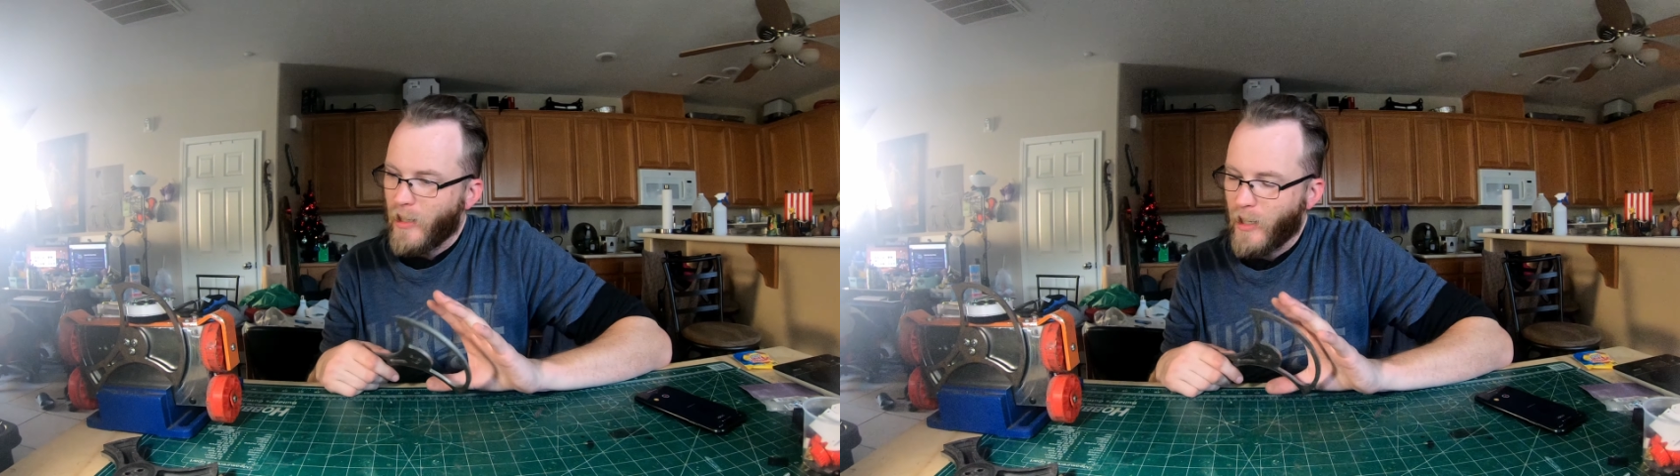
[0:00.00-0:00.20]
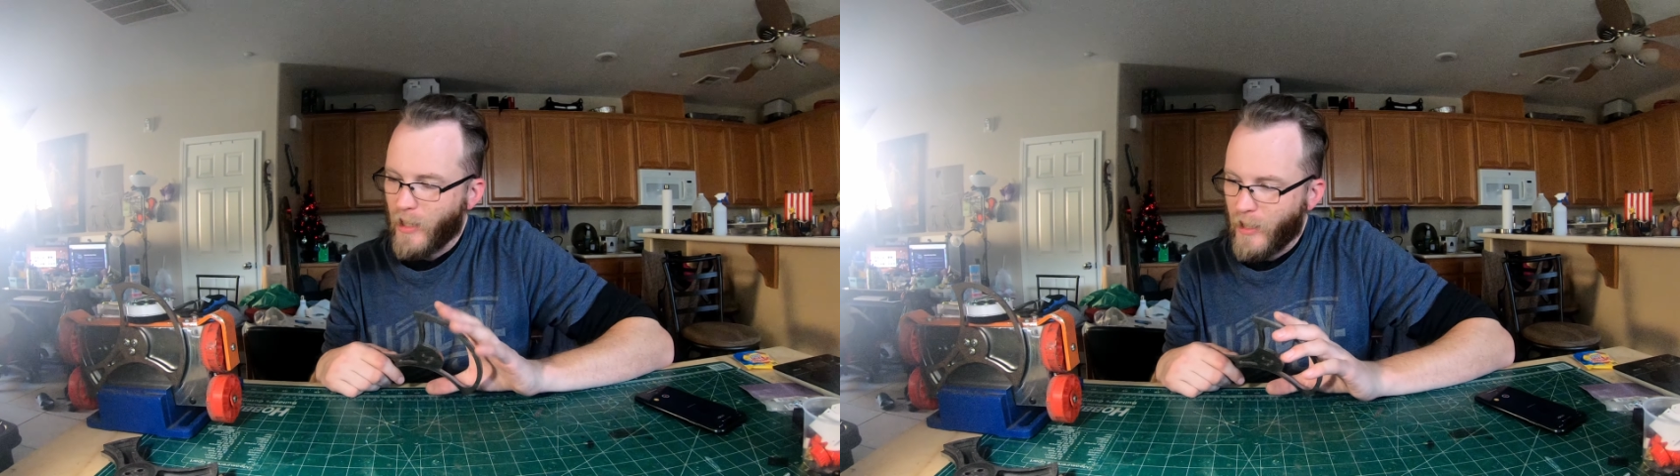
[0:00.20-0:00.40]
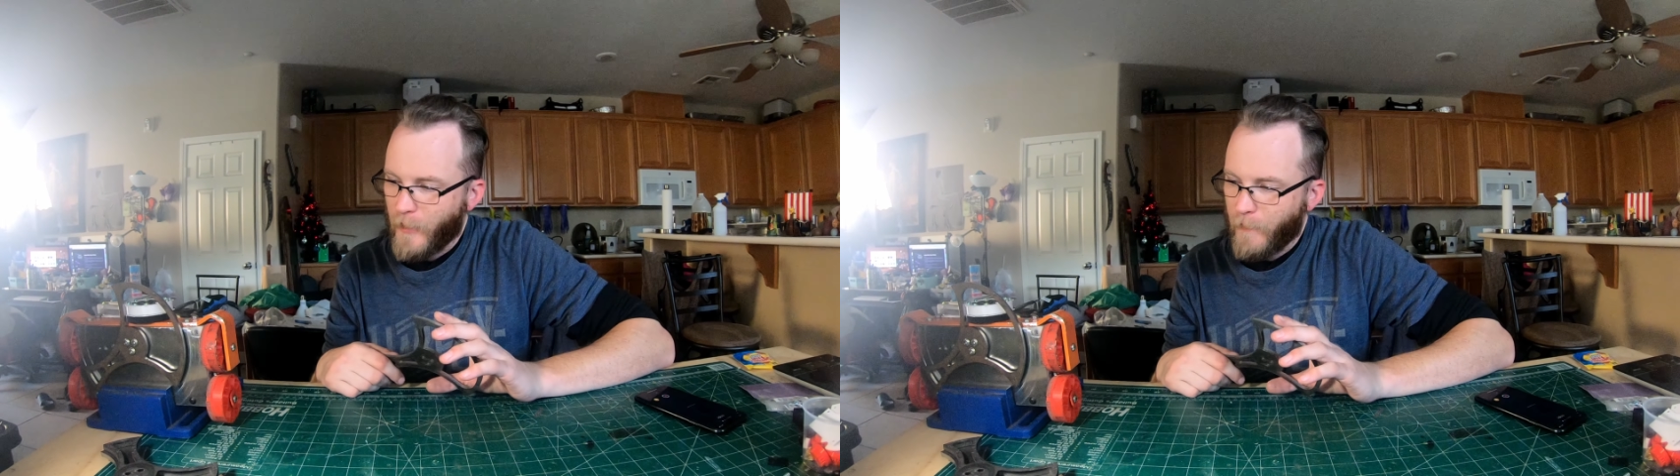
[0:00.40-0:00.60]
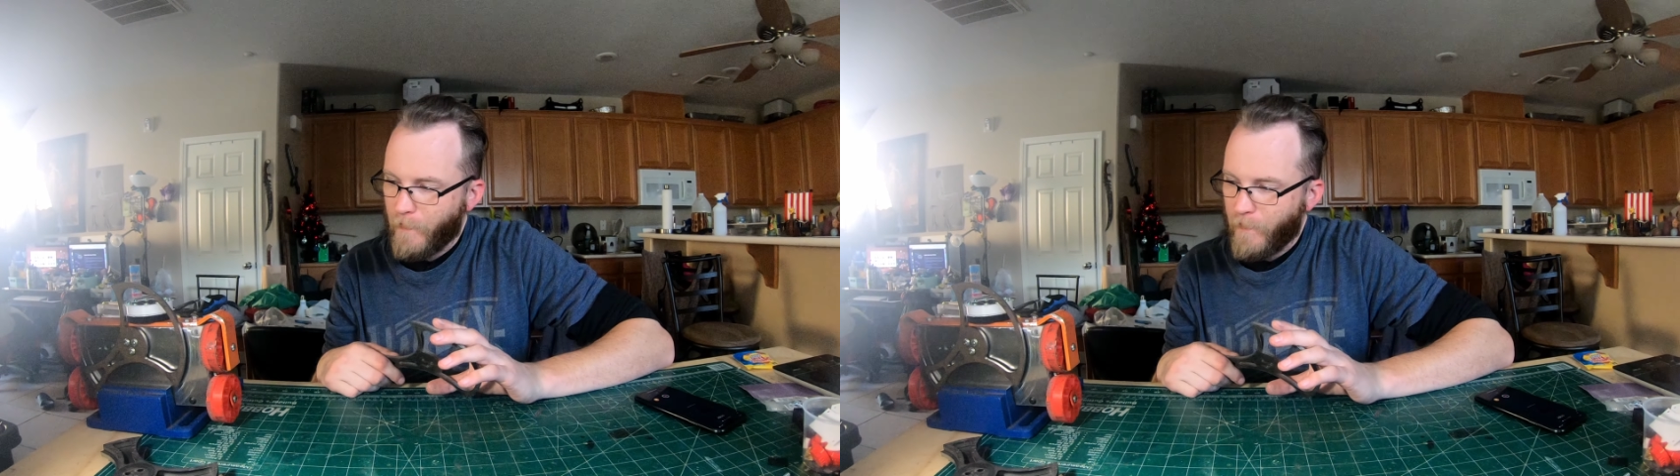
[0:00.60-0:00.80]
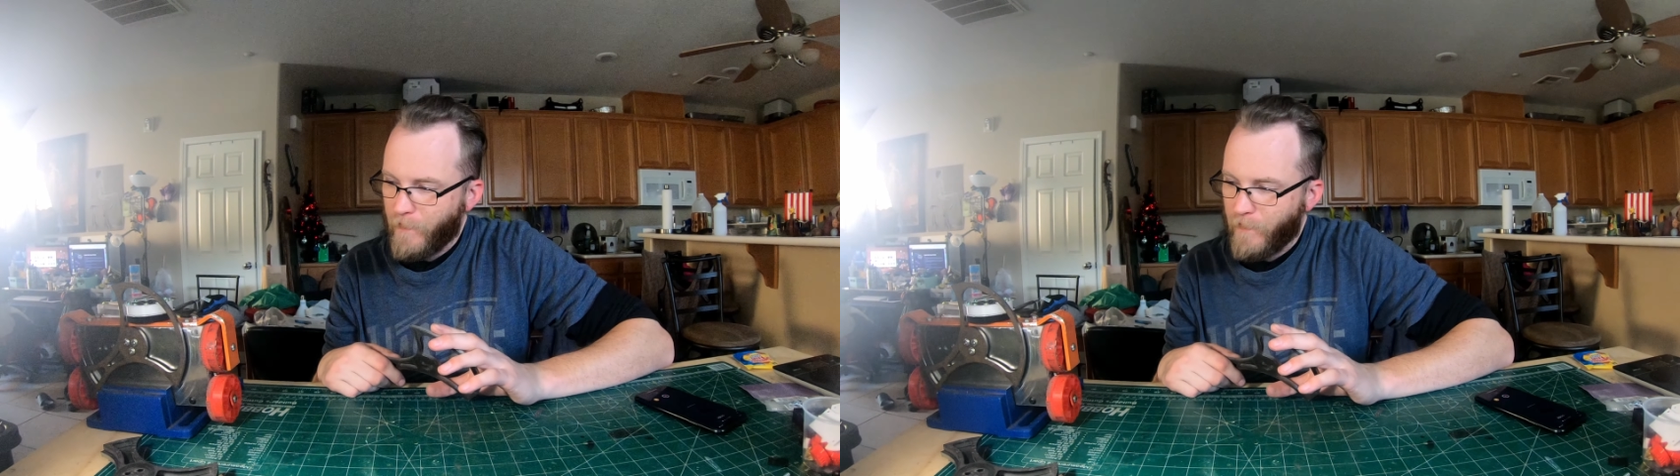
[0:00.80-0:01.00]
I'm
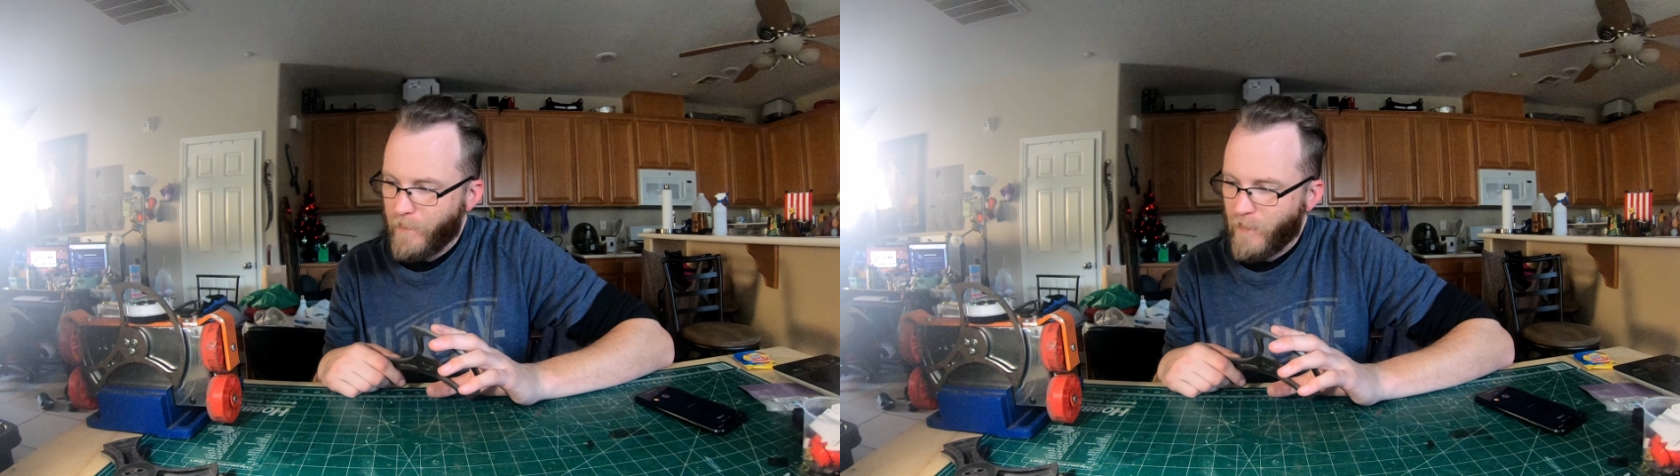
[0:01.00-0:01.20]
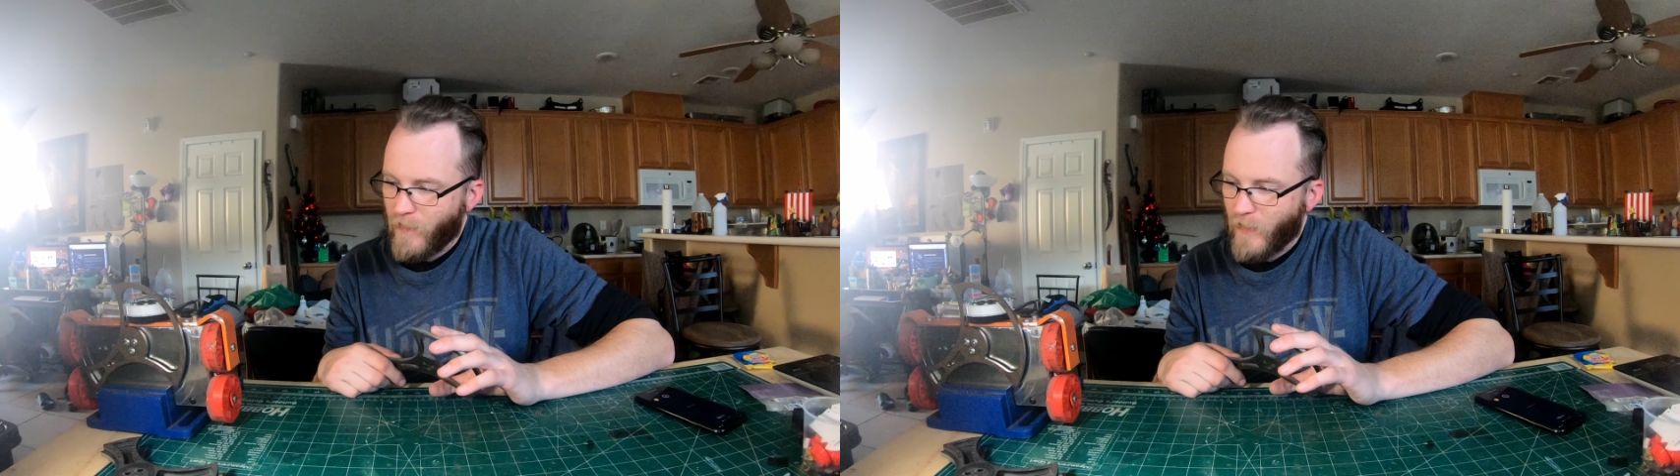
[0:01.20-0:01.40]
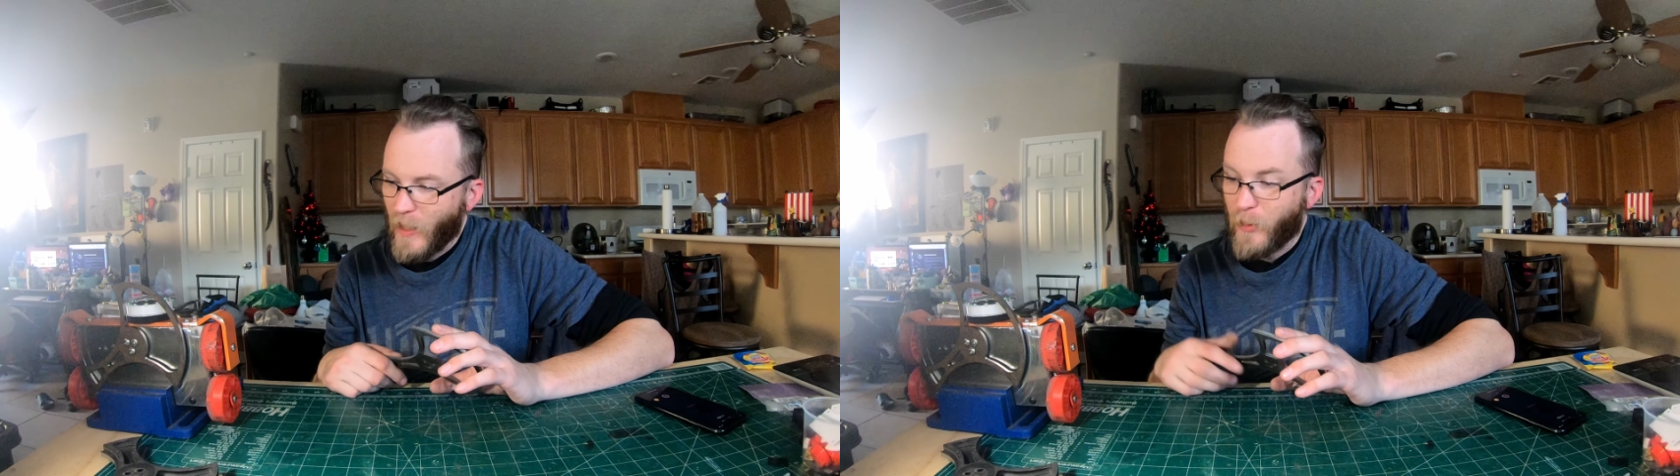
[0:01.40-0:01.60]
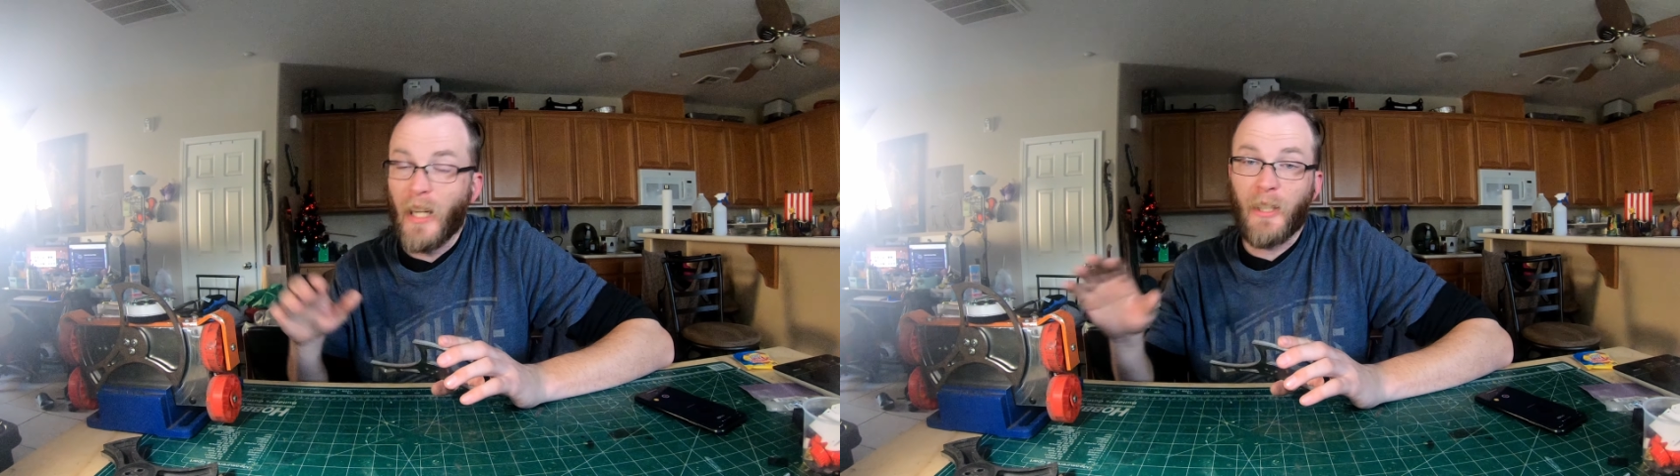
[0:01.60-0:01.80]
trying